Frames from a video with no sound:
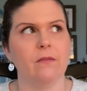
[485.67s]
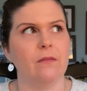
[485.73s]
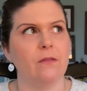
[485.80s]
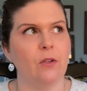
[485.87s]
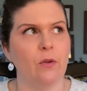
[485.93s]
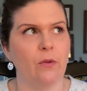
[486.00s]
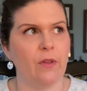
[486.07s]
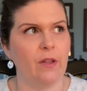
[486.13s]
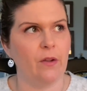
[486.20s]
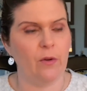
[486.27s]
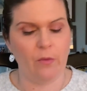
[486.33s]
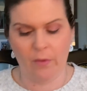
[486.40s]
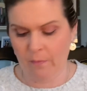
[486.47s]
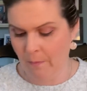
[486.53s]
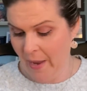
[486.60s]
who
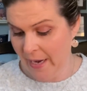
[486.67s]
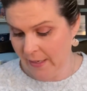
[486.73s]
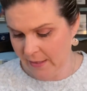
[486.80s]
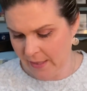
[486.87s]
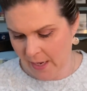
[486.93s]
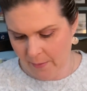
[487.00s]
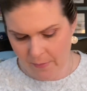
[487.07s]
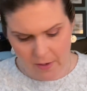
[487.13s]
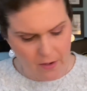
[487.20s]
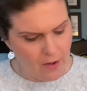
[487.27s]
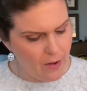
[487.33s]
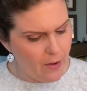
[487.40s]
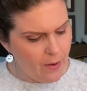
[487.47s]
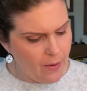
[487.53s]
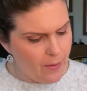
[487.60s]
makes them,
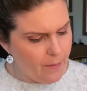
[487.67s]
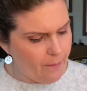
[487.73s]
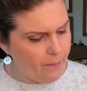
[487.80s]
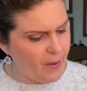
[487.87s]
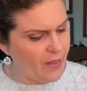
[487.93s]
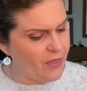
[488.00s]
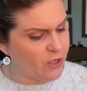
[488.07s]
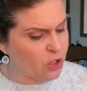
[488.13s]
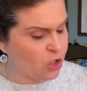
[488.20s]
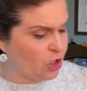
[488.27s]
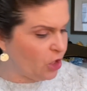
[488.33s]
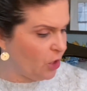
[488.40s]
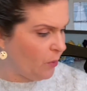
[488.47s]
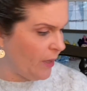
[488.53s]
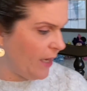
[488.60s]
but there's
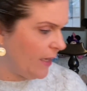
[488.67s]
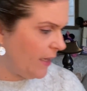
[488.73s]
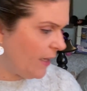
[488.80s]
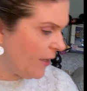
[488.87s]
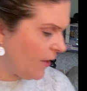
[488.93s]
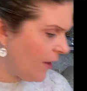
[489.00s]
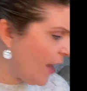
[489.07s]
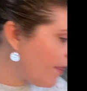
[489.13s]
2 in here, and